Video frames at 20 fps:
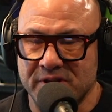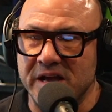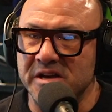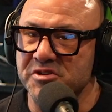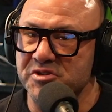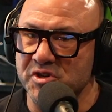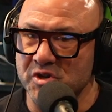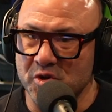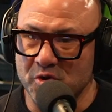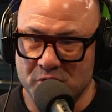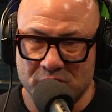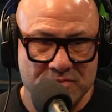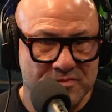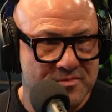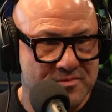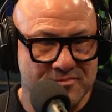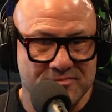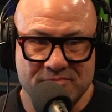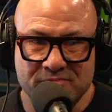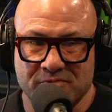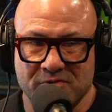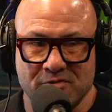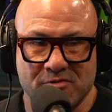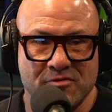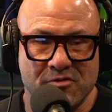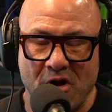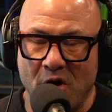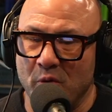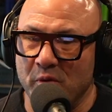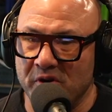as you
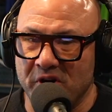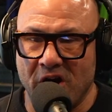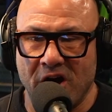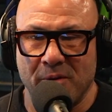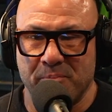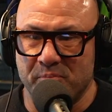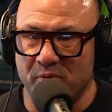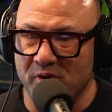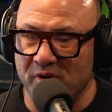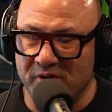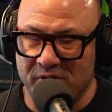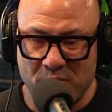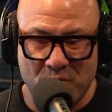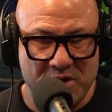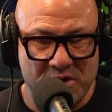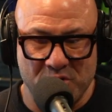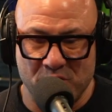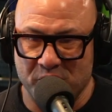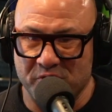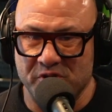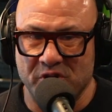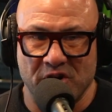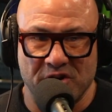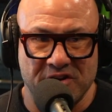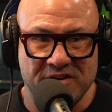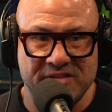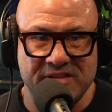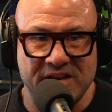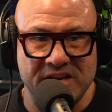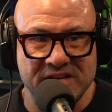growing up or when you were in
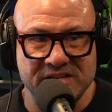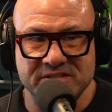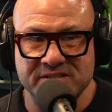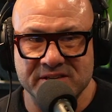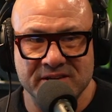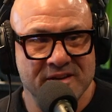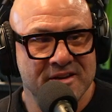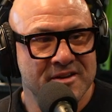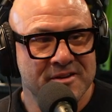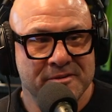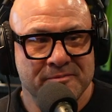younger days,